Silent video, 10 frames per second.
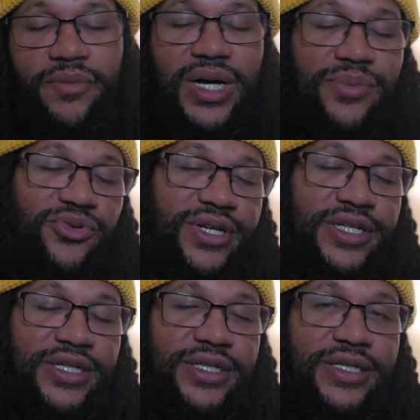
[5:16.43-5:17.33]
My
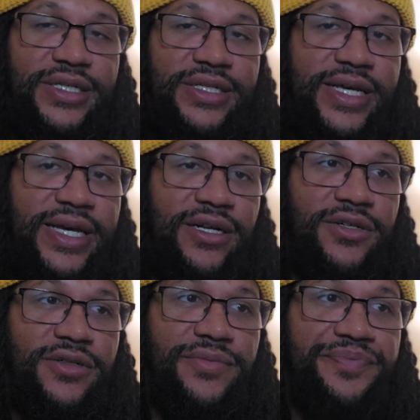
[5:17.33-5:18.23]
prediction is that
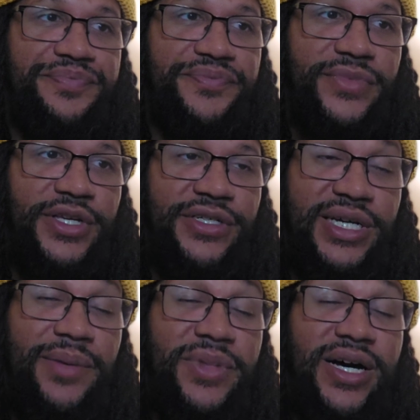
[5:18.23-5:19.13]

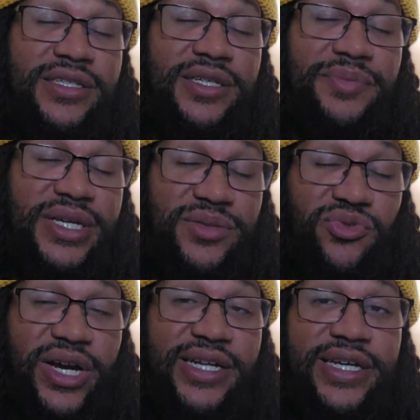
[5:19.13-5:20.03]
John Moxley beats
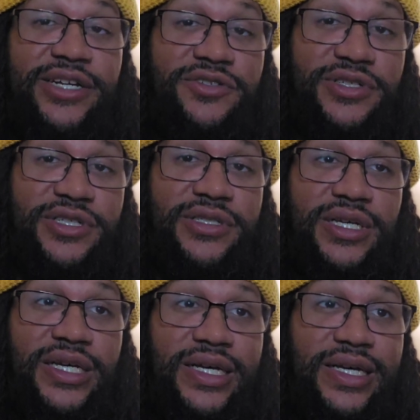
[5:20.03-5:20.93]
Brian Danielson.
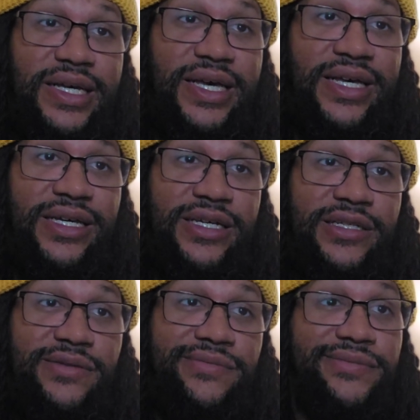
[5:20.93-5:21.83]

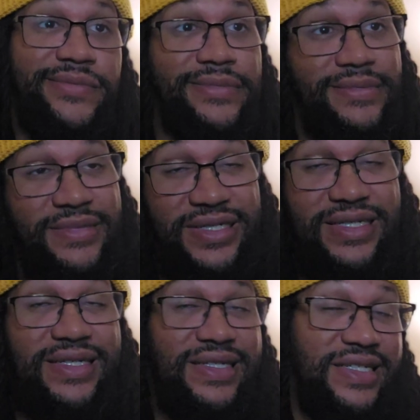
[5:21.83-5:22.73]
And
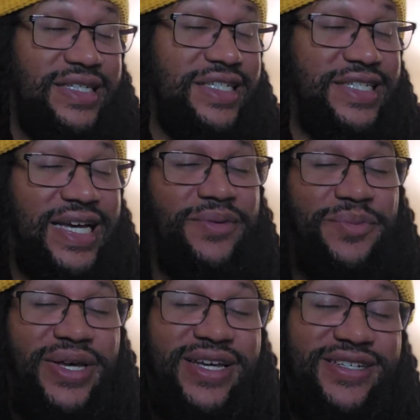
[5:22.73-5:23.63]
Shane
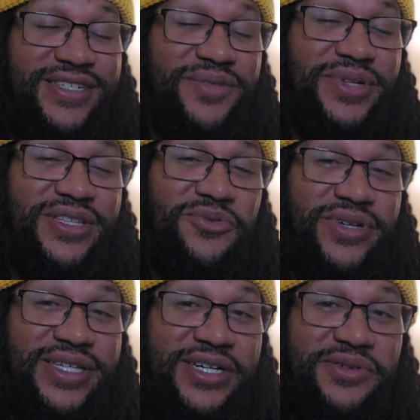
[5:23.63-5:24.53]
McMahon is going to be the
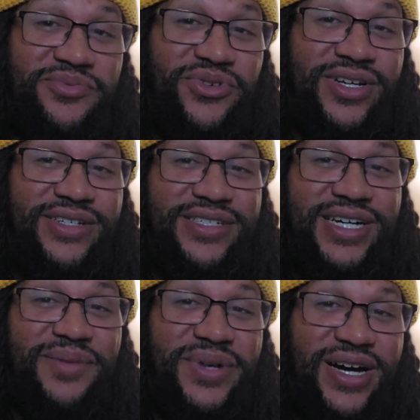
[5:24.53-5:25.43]
one that helps
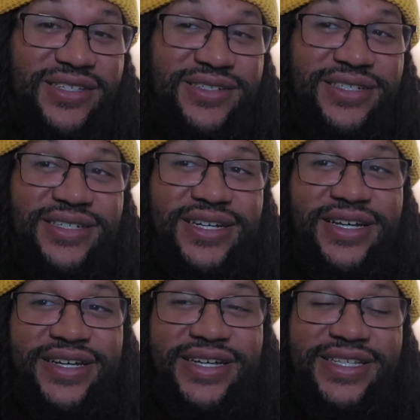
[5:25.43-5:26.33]
John Moxley.
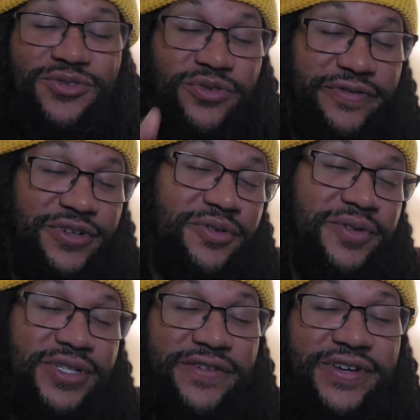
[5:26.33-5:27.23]
He's going to reveal
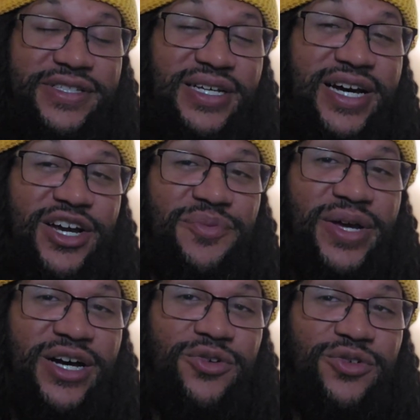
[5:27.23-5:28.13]
himself as the higher
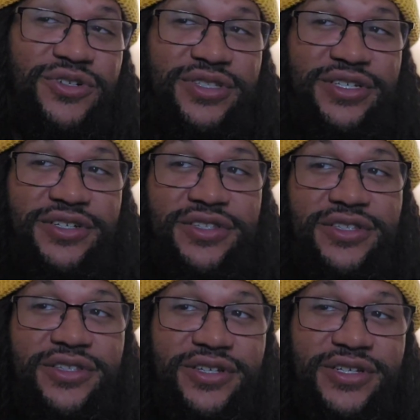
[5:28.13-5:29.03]
power. And they
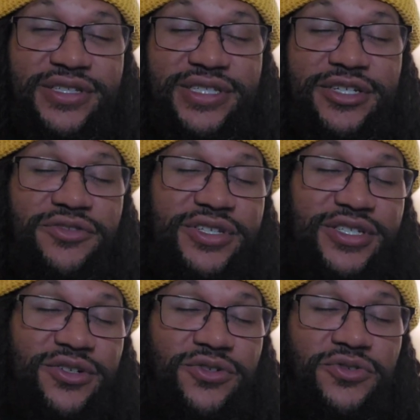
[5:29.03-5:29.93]
can continue
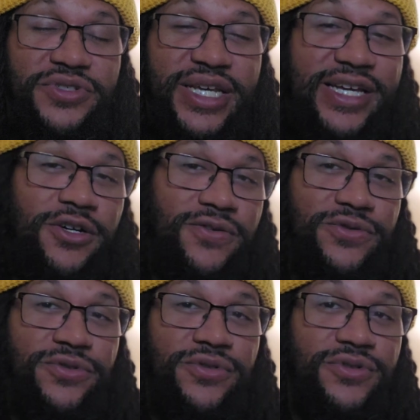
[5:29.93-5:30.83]
this whole
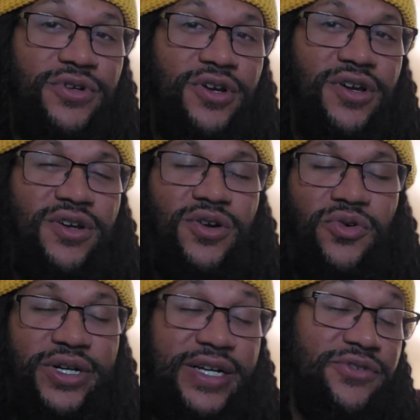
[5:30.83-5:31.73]
takeover
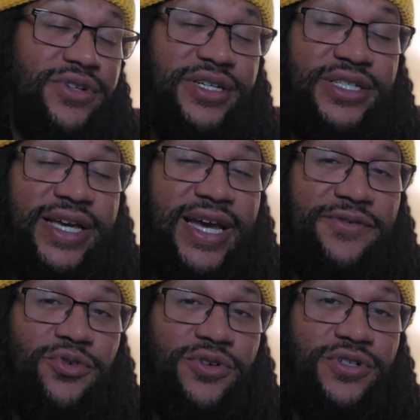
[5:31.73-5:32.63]
or whatever it is they
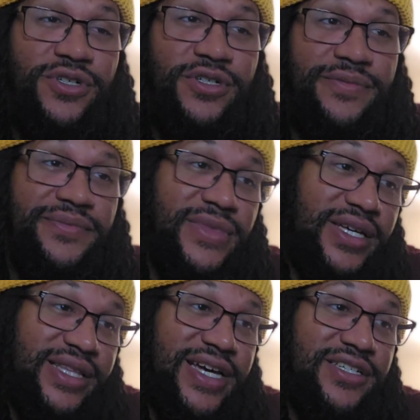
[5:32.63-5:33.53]
have going on.
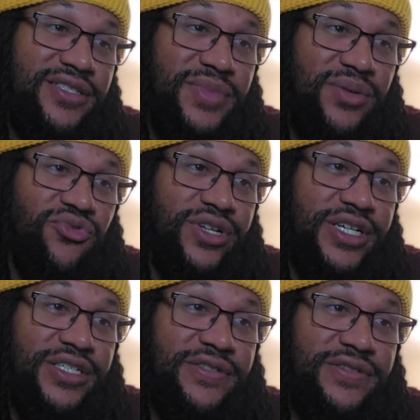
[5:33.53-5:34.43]
That's just my
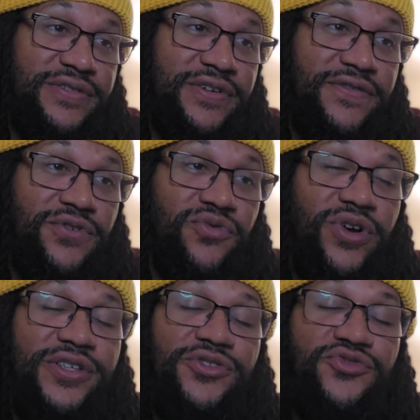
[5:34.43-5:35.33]
prediction for
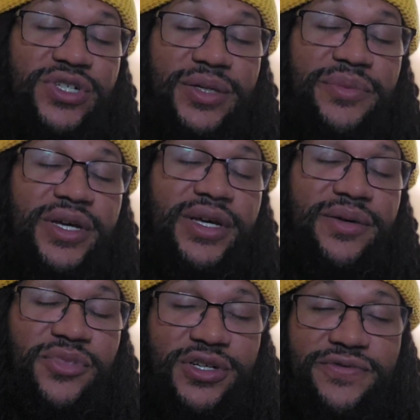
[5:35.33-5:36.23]
WrestleDream.
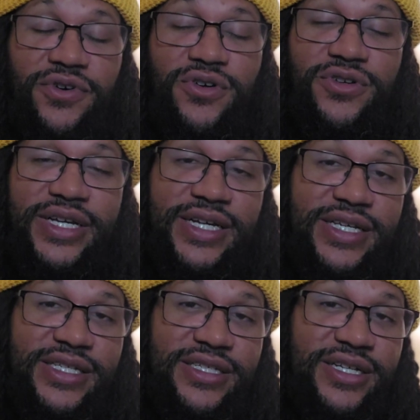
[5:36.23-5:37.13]
But as far
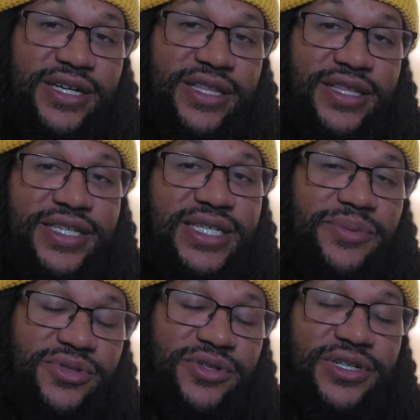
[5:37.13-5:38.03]
as this
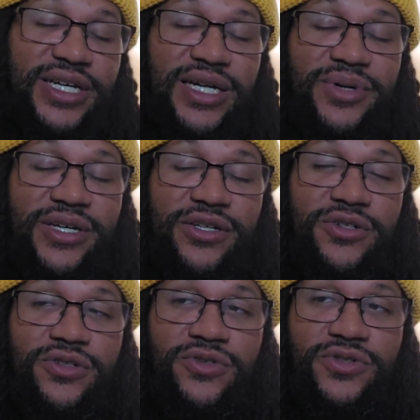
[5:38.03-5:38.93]
episode of Dynamite
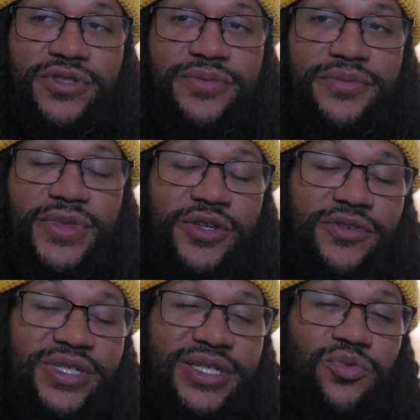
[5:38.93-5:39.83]
goes,
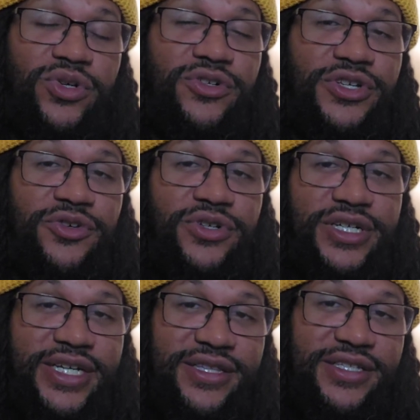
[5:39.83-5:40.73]
you see Will
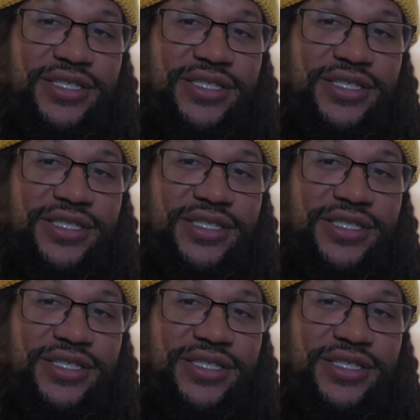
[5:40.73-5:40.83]
Yuta hit the